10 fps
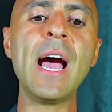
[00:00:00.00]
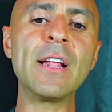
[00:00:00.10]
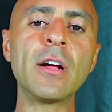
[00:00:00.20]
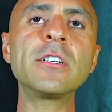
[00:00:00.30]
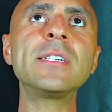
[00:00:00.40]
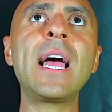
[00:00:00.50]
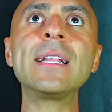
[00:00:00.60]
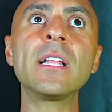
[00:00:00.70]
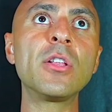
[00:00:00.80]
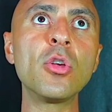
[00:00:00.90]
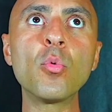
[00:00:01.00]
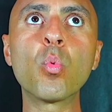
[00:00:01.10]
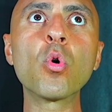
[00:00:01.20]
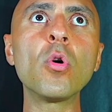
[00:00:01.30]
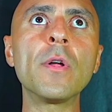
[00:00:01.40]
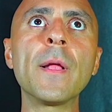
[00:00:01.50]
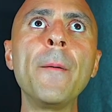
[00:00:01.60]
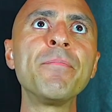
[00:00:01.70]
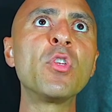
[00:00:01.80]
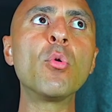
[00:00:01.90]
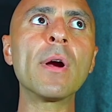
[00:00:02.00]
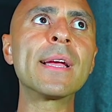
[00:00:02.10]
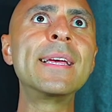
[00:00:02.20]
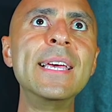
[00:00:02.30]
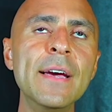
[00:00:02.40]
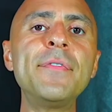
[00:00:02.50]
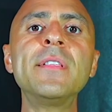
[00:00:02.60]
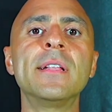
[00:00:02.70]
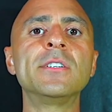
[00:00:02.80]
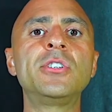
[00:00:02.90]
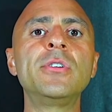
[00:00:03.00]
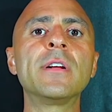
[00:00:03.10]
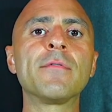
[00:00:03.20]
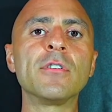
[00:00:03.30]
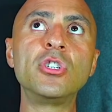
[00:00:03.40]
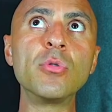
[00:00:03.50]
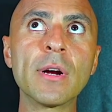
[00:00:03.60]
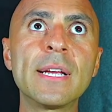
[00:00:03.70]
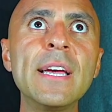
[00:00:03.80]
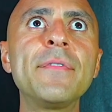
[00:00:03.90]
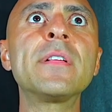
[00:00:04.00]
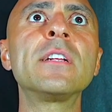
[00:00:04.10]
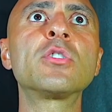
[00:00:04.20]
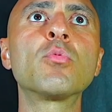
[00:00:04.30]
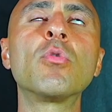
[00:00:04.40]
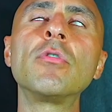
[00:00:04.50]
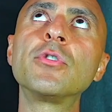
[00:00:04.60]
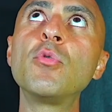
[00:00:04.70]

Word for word: and understand that the world, you are a gift to this universe, you are a gift to this world,